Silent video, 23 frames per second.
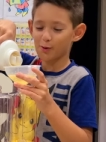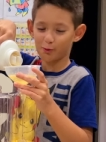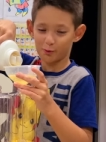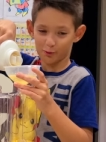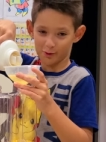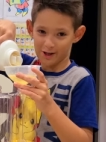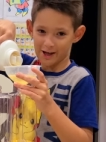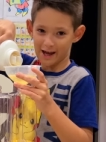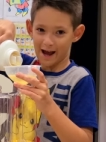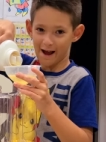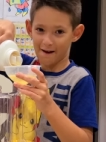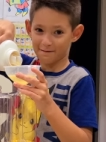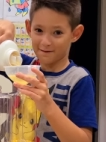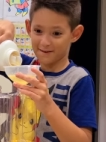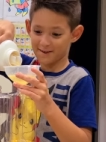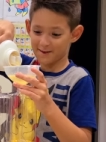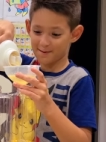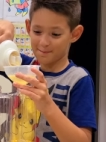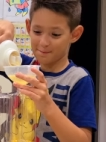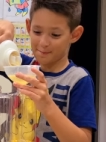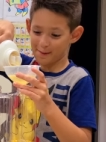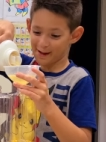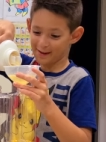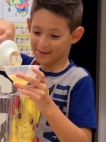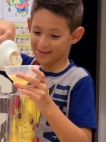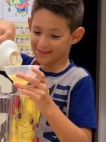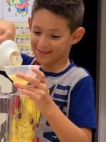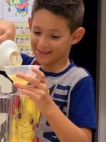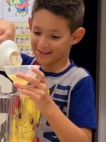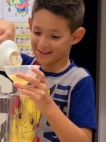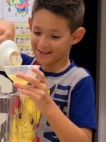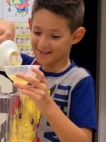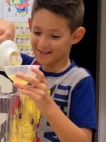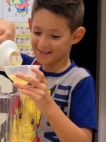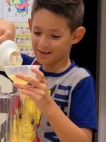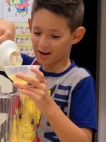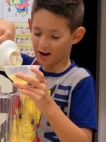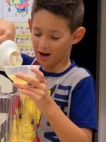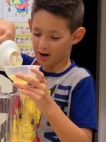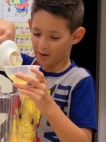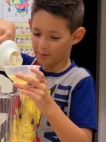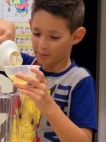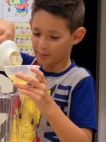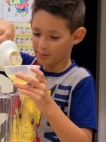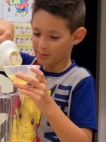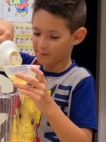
we have sped this up.